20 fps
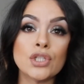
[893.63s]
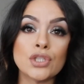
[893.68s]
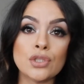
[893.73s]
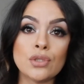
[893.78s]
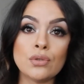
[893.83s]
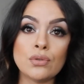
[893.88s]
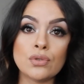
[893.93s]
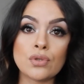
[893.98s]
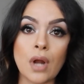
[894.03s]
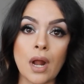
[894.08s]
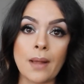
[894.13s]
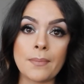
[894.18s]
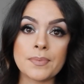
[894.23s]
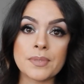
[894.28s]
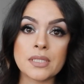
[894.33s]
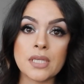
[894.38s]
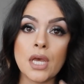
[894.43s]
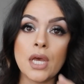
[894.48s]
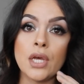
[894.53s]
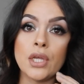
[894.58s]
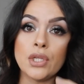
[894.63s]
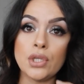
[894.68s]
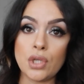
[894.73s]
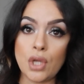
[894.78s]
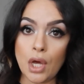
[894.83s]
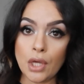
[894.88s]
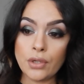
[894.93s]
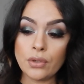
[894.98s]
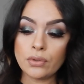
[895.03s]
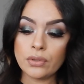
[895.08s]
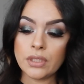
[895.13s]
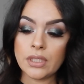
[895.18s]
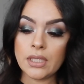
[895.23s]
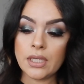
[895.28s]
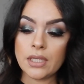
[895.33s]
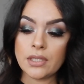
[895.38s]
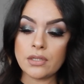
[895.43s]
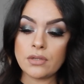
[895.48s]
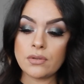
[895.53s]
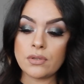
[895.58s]
2 drops. Not only
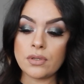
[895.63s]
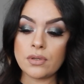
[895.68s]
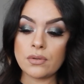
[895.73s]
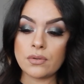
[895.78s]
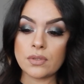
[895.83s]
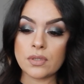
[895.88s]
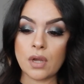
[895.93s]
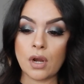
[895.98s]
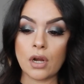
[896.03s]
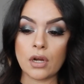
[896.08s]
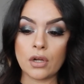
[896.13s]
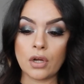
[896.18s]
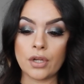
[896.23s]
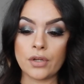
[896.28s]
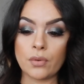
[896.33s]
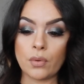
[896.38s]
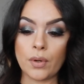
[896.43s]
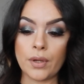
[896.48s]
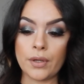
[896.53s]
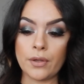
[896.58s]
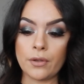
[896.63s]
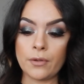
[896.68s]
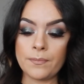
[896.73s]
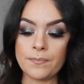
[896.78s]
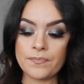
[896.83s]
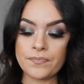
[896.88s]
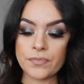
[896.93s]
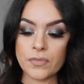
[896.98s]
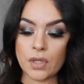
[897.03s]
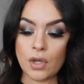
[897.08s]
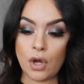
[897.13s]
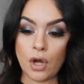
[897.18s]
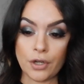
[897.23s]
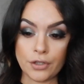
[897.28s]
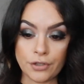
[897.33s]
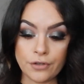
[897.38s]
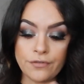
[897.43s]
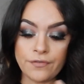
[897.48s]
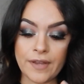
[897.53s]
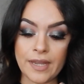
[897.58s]
can you use argan oil
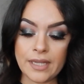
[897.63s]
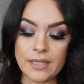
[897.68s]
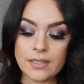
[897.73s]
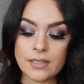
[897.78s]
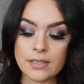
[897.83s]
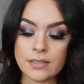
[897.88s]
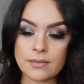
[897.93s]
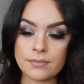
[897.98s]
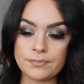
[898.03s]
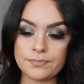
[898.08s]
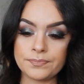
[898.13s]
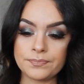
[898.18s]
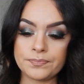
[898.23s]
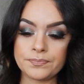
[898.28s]
on your face,